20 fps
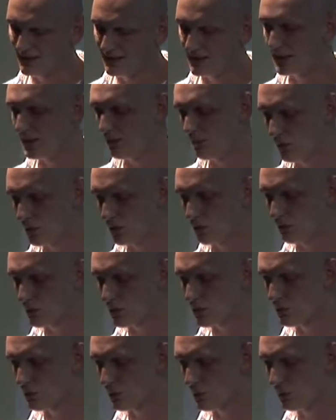In the
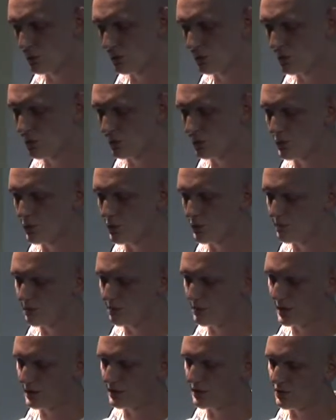Windows world,
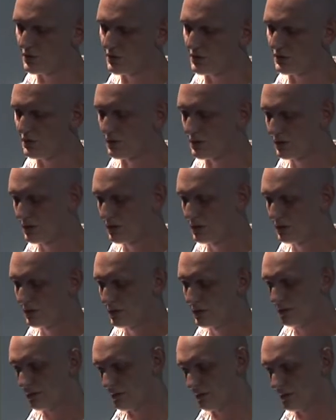those addresses
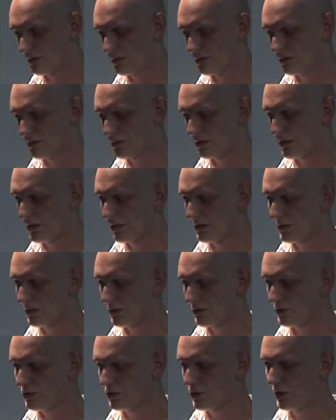uh,
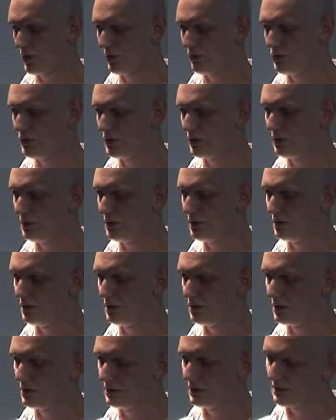are changed in the
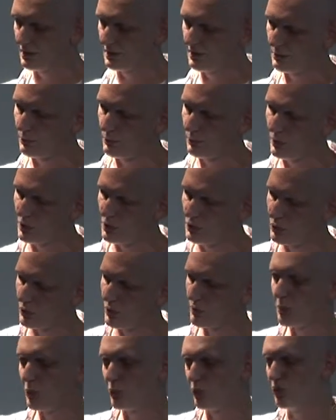in when you
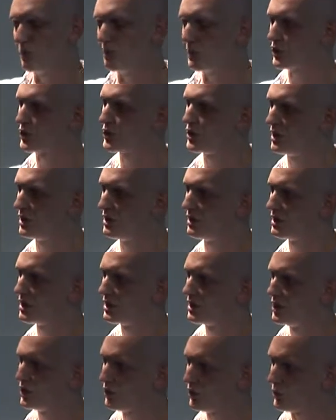reboot the machine.
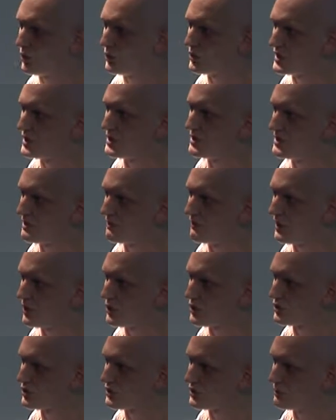All the system
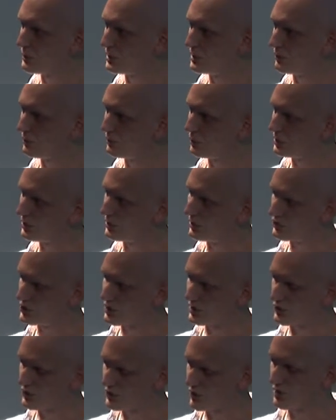functions we will
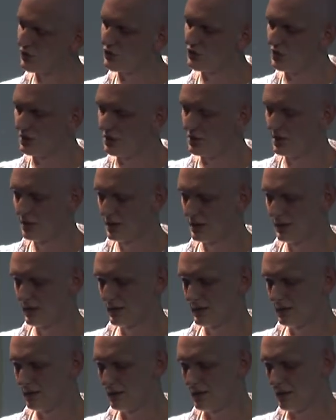just change the
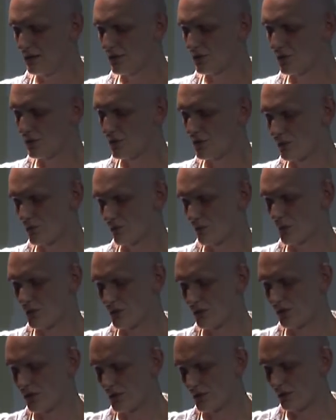the others
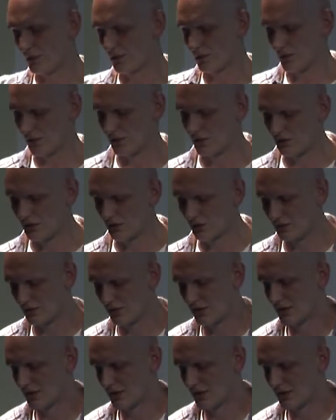where they are located.